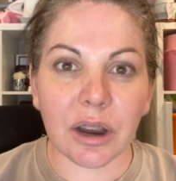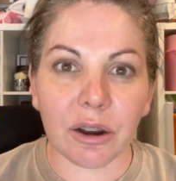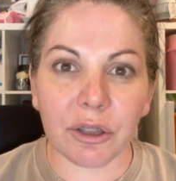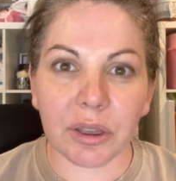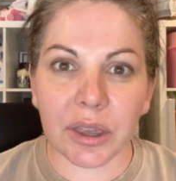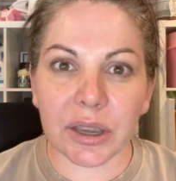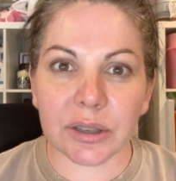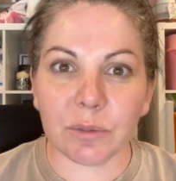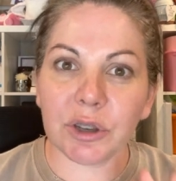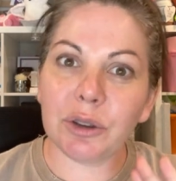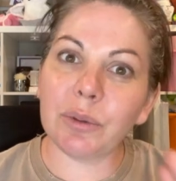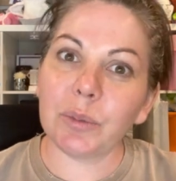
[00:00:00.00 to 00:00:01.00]
are the things
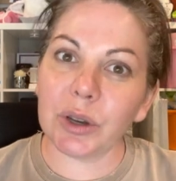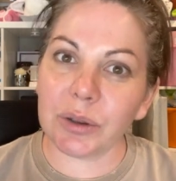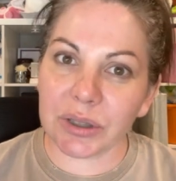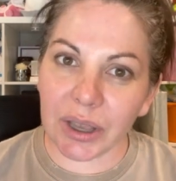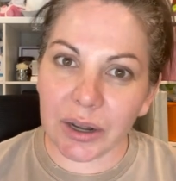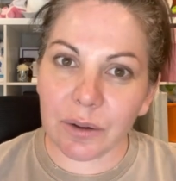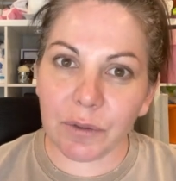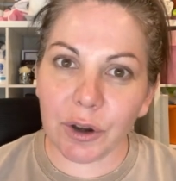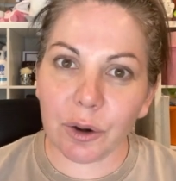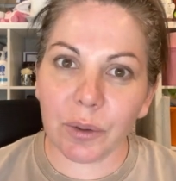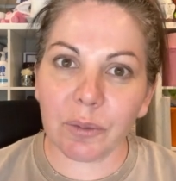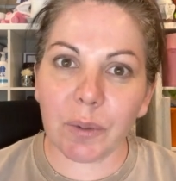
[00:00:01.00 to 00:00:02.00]
when you signed up for
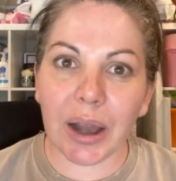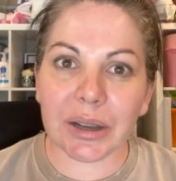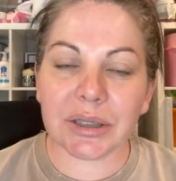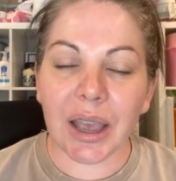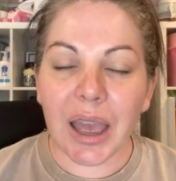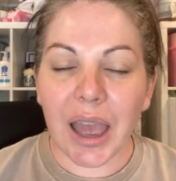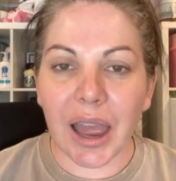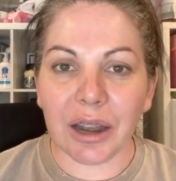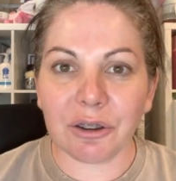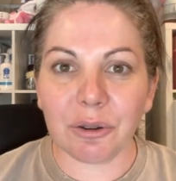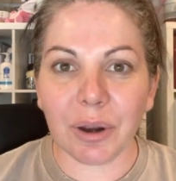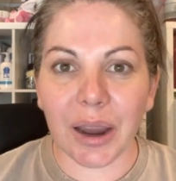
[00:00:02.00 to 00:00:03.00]
your Whiffbox and
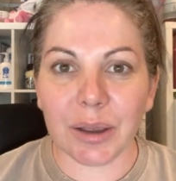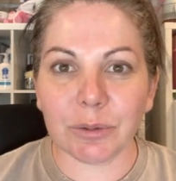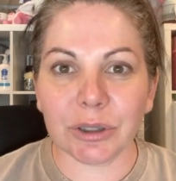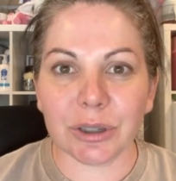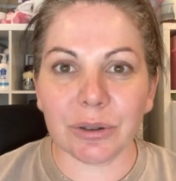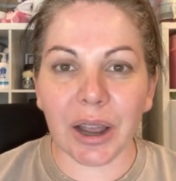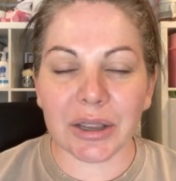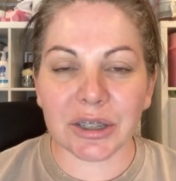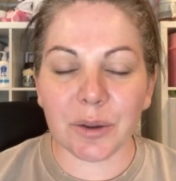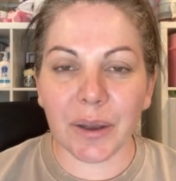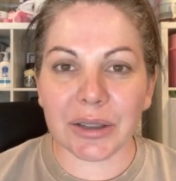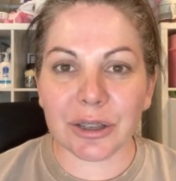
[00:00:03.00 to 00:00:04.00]
you were able to
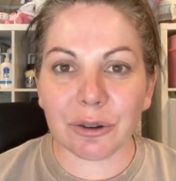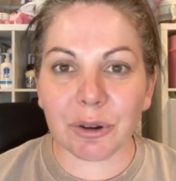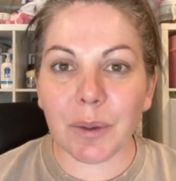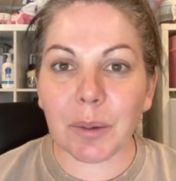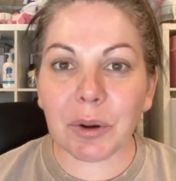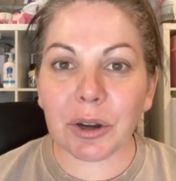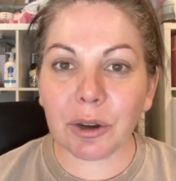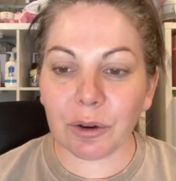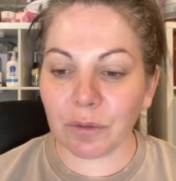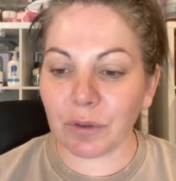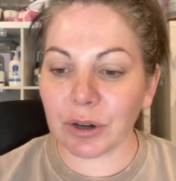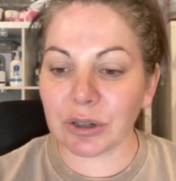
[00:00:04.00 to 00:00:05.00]
customize. So remember, your
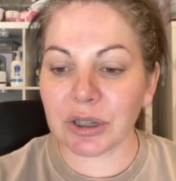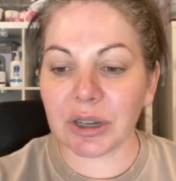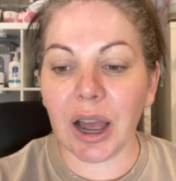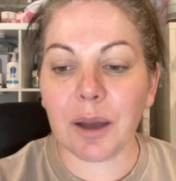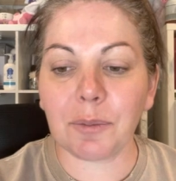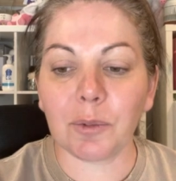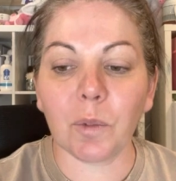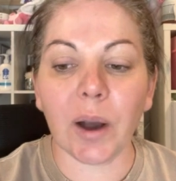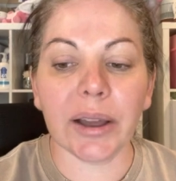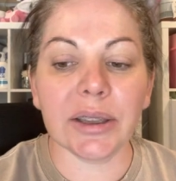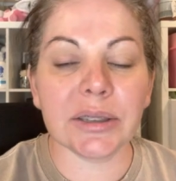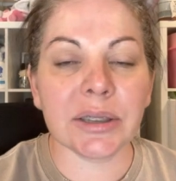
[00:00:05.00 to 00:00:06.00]
first stop
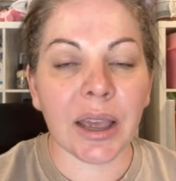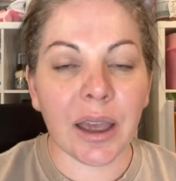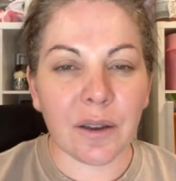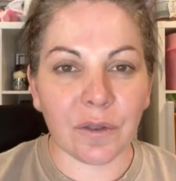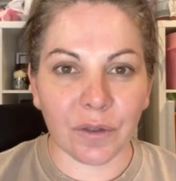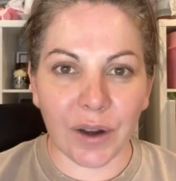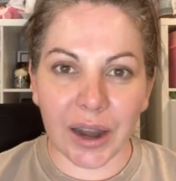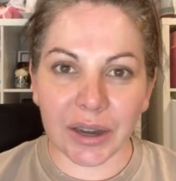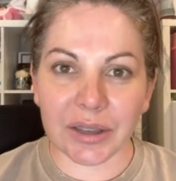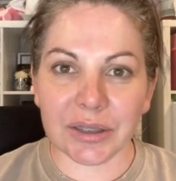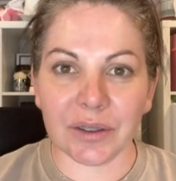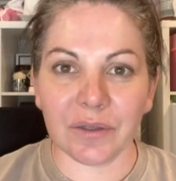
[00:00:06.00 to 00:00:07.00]
was
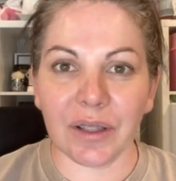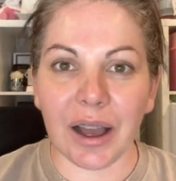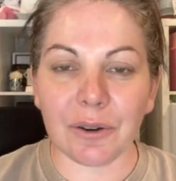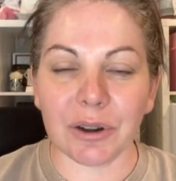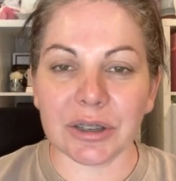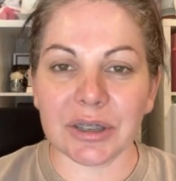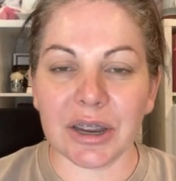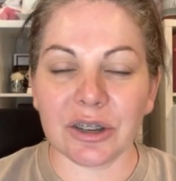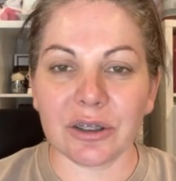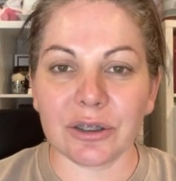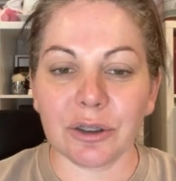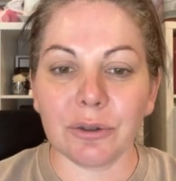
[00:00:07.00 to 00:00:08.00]
Franny's Flower
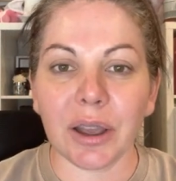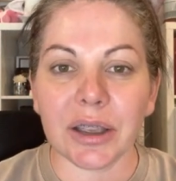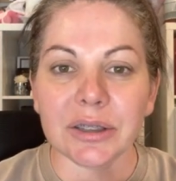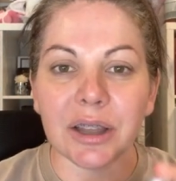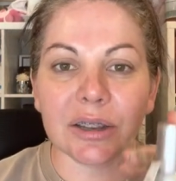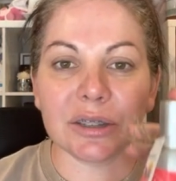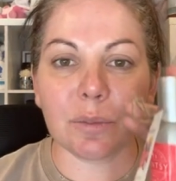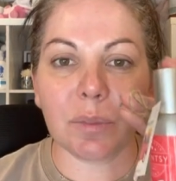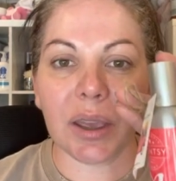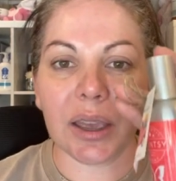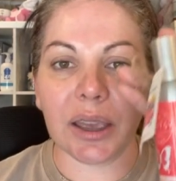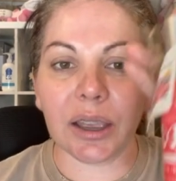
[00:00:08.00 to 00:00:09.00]
Station. So you guys got to
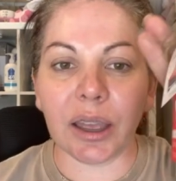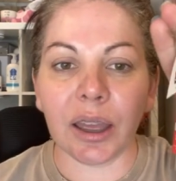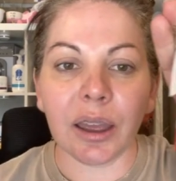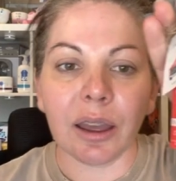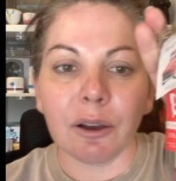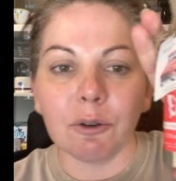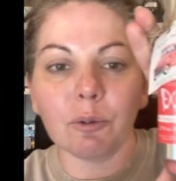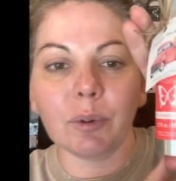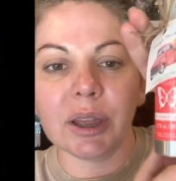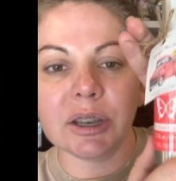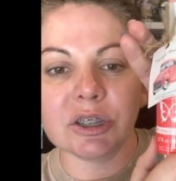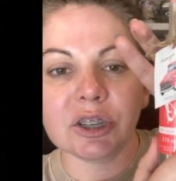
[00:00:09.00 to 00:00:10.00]
pick
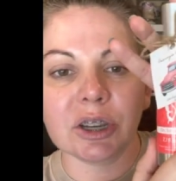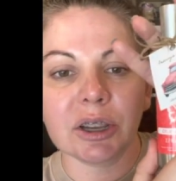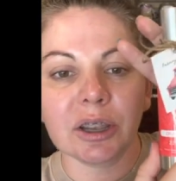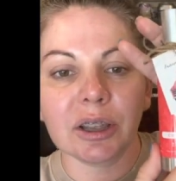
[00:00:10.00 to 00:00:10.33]
which